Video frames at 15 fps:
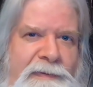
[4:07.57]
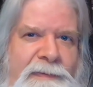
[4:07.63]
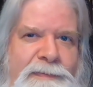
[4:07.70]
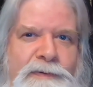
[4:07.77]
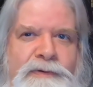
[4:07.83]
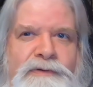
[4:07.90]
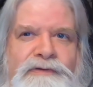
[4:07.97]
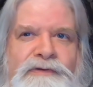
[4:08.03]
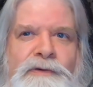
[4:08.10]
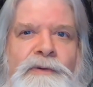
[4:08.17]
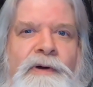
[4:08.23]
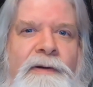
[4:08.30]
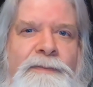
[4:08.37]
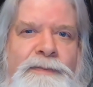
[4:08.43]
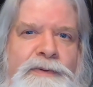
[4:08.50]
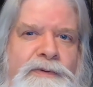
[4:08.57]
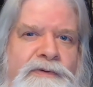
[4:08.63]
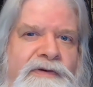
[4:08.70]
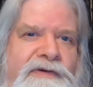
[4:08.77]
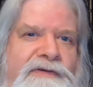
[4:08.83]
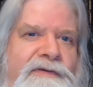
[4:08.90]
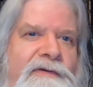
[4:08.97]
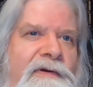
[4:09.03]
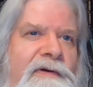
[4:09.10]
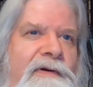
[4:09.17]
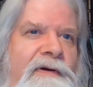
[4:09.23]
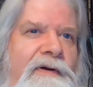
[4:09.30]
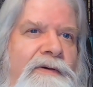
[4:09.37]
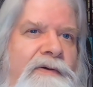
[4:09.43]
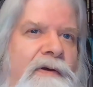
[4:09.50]
people who show up who just
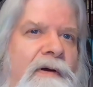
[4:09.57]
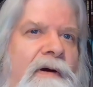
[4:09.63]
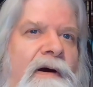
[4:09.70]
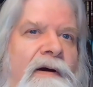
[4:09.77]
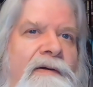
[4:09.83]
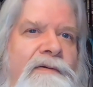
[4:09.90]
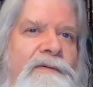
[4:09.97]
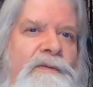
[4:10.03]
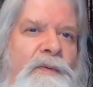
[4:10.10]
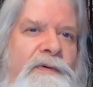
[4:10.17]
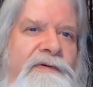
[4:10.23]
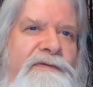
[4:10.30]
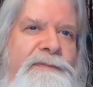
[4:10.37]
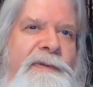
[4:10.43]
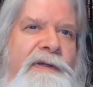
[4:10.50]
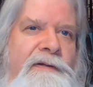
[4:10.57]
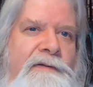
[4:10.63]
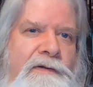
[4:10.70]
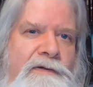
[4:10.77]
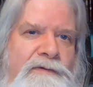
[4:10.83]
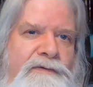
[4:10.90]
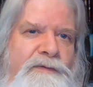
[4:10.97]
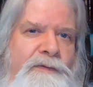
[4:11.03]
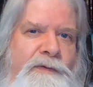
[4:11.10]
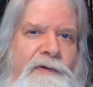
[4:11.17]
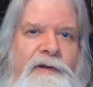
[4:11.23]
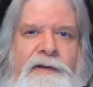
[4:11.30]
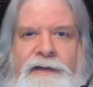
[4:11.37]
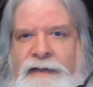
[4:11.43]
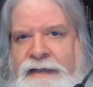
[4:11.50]
are not what is being looked for.
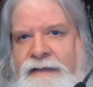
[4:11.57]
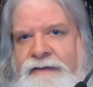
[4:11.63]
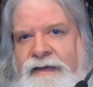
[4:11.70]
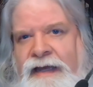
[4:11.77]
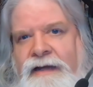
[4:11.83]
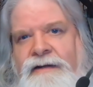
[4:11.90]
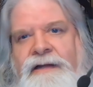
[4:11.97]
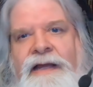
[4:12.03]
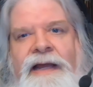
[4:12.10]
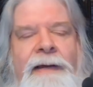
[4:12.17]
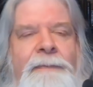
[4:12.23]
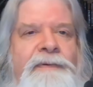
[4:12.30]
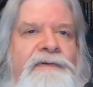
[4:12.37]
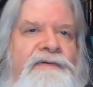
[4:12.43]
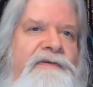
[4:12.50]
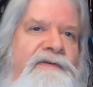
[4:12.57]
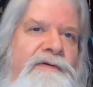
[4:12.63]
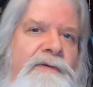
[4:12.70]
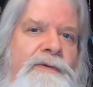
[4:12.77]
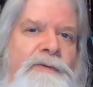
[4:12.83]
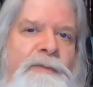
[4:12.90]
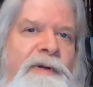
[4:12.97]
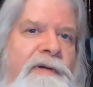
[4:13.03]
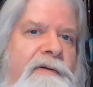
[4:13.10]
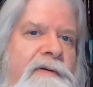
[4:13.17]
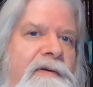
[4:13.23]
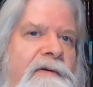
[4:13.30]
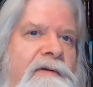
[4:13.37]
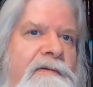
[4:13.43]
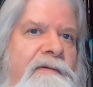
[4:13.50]
And that happens in Scornubel
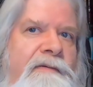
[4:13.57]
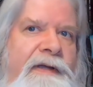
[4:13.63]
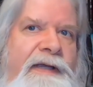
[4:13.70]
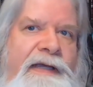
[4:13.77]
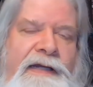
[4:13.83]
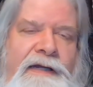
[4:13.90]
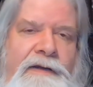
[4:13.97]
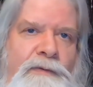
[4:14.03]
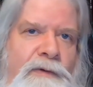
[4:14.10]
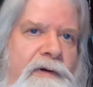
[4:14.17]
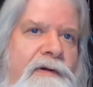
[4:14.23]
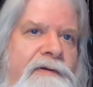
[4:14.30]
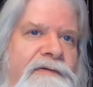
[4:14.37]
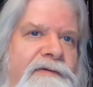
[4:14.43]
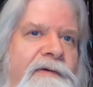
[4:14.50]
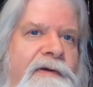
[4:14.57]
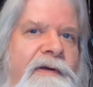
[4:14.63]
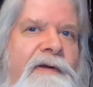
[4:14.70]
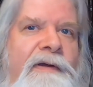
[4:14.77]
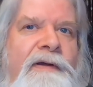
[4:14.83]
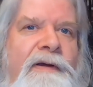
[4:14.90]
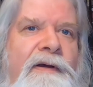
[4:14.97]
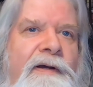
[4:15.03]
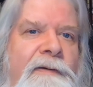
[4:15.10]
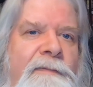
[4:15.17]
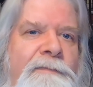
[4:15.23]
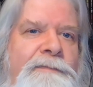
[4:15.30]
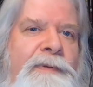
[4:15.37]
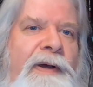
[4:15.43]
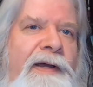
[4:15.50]
like anywhere else.
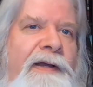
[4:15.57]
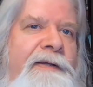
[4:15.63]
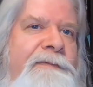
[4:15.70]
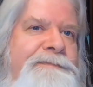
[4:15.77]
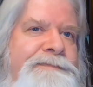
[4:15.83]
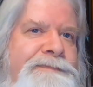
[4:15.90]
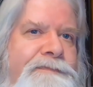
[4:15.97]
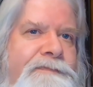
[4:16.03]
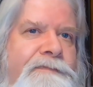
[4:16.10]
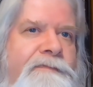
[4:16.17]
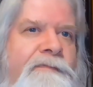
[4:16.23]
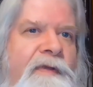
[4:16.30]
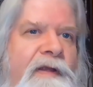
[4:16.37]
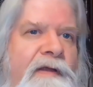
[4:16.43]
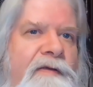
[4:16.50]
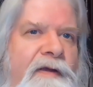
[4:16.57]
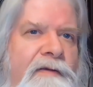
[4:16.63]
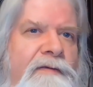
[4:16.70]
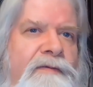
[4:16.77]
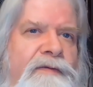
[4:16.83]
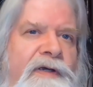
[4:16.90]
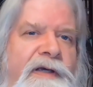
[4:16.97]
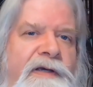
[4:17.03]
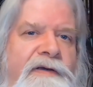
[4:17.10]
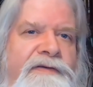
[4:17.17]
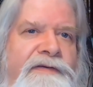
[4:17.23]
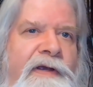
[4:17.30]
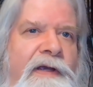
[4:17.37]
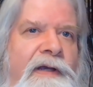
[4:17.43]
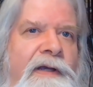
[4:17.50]
But the other thing
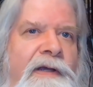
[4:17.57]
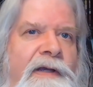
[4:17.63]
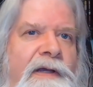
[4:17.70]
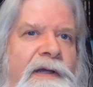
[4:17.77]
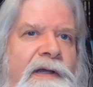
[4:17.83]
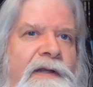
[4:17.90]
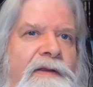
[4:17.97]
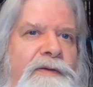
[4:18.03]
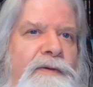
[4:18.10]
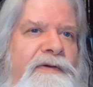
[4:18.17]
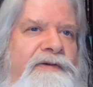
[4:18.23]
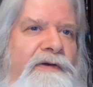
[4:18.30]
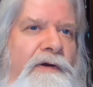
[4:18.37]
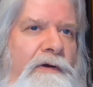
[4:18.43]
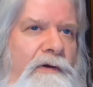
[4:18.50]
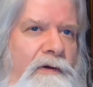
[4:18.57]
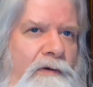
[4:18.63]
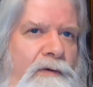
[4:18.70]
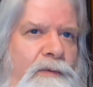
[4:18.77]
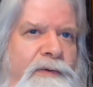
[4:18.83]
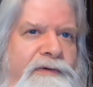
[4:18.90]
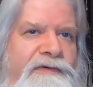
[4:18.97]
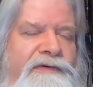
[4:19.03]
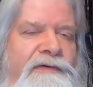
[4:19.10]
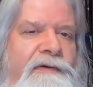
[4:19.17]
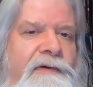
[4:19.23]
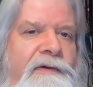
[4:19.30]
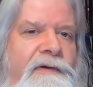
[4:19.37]
is, there is always